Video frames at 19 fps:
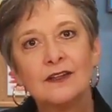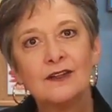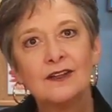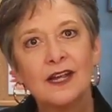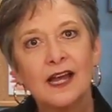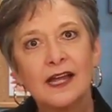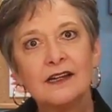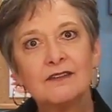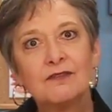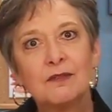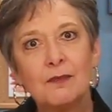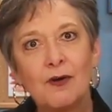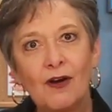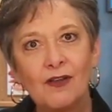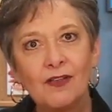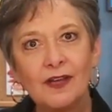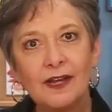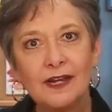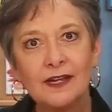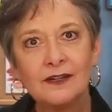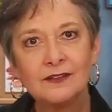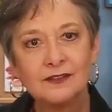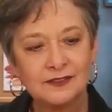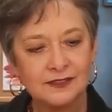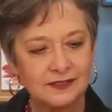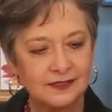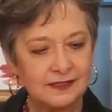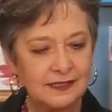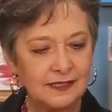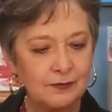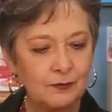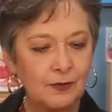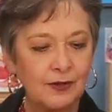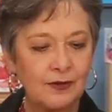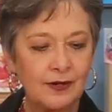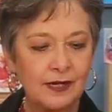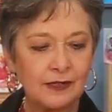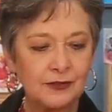Look at it from all angles. See
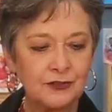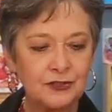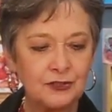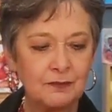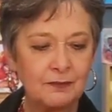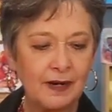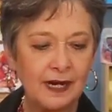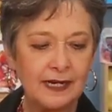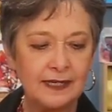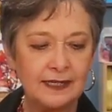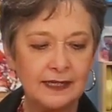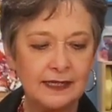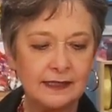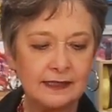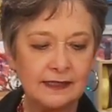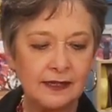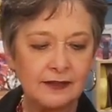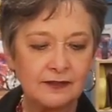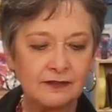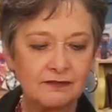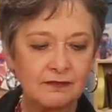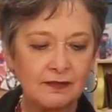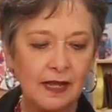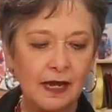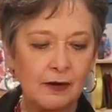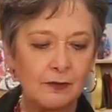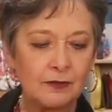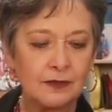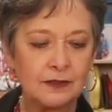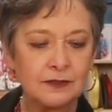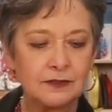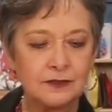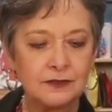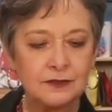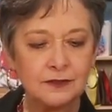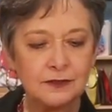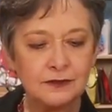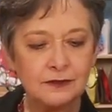where else you might need another flower or
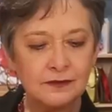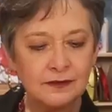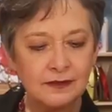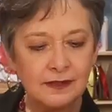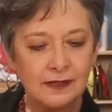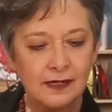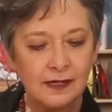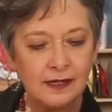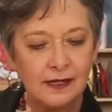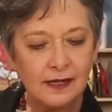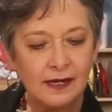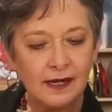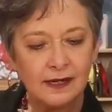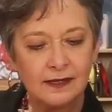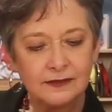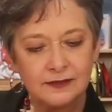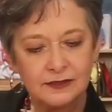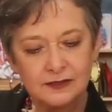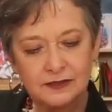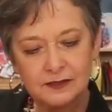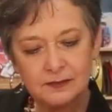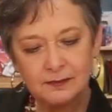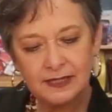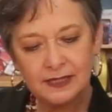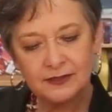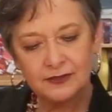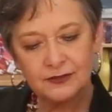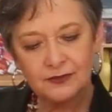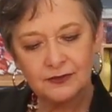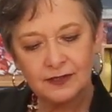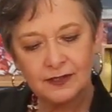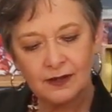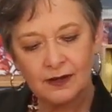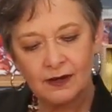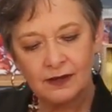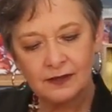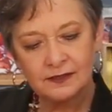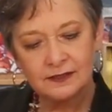two, just to make sure it
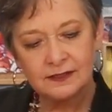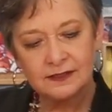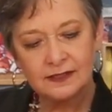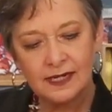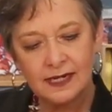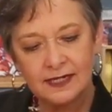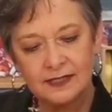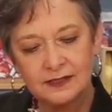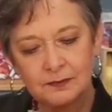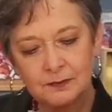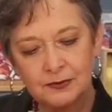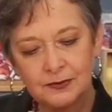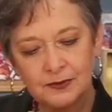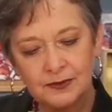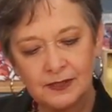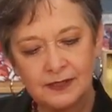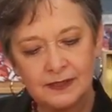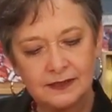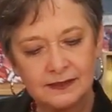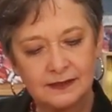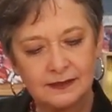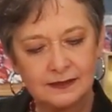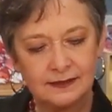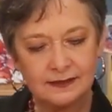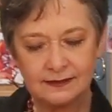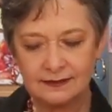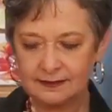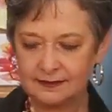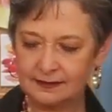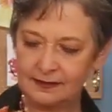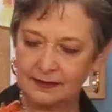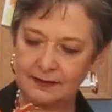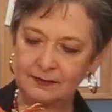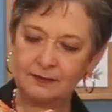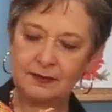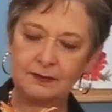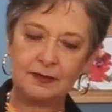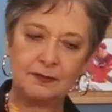all stays put.
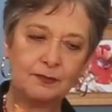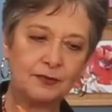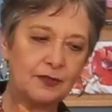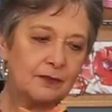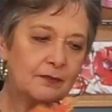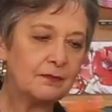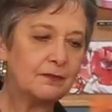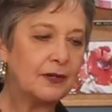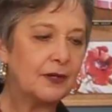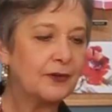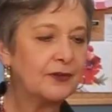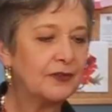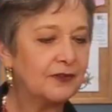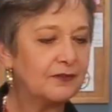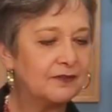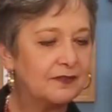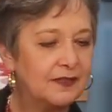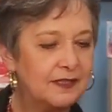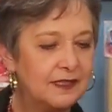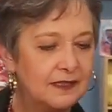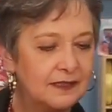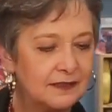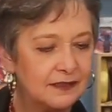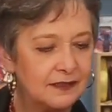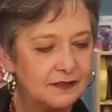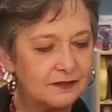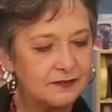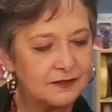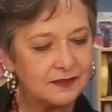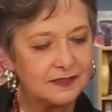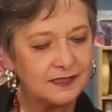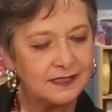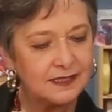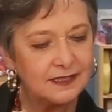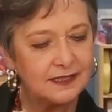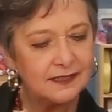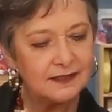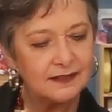Maybe put both of these over
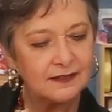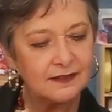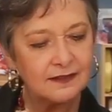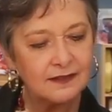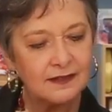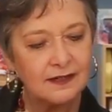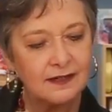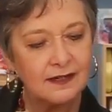here.